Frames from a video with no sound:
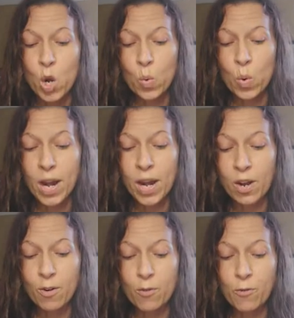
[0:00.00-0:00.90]

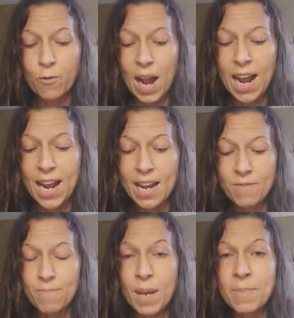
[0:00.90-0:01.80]
where
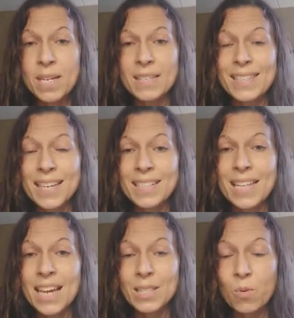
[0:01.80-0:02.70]
5, maybe 6
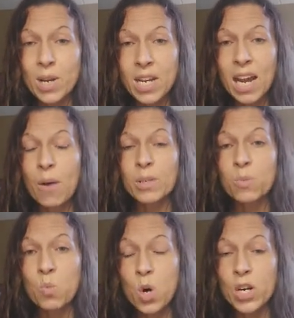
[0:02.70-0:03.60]
days a week, I was
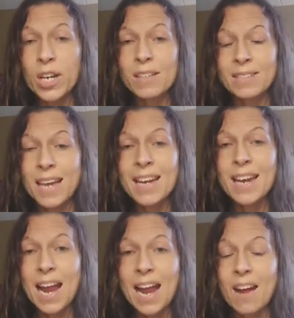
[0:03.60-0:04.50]
working 10 and
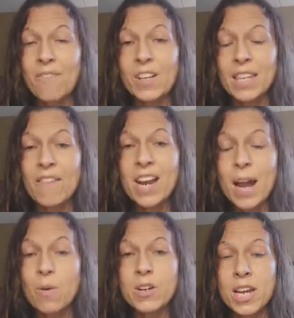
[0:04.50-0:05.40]
a half, 11
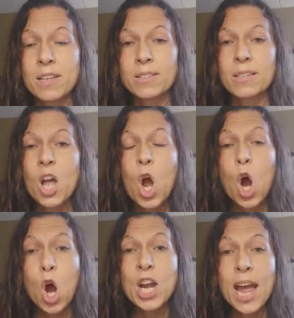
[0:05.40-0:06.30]
hour days
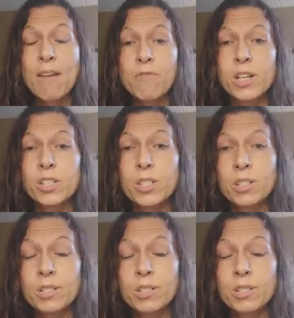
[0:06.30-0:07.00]
on average.